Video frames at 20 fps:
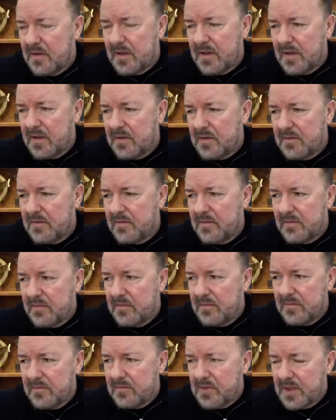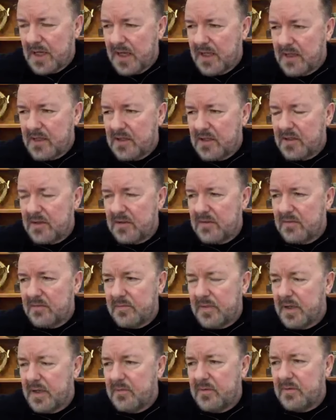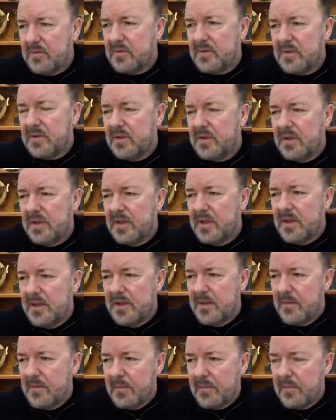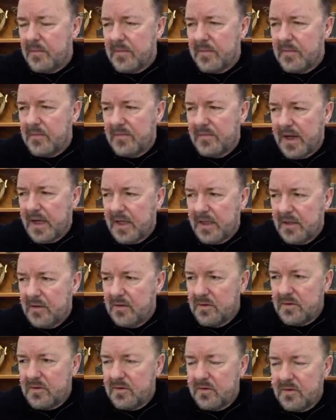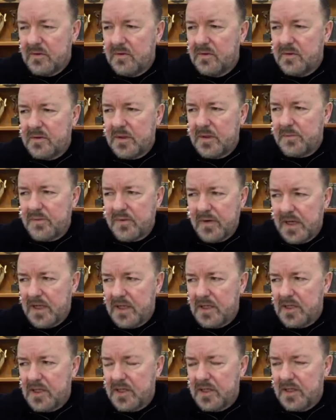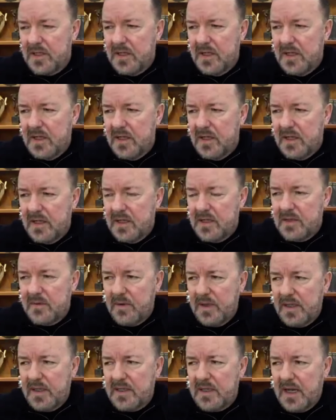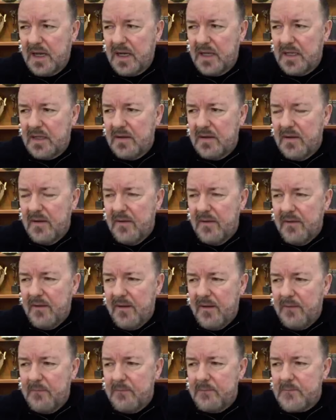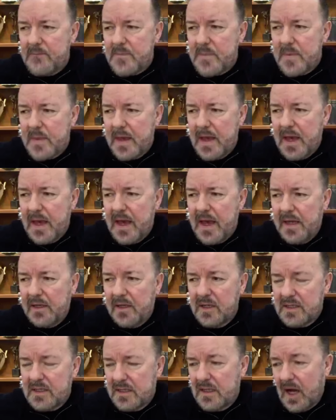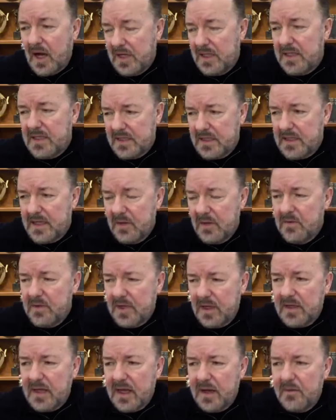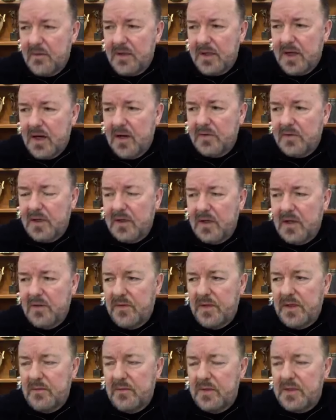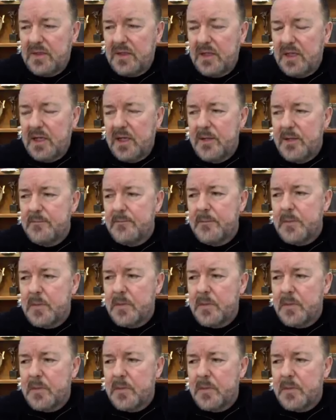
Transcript: know, change people's values or to preach. It's to entertain. And I still did that with Afterlife, and it was a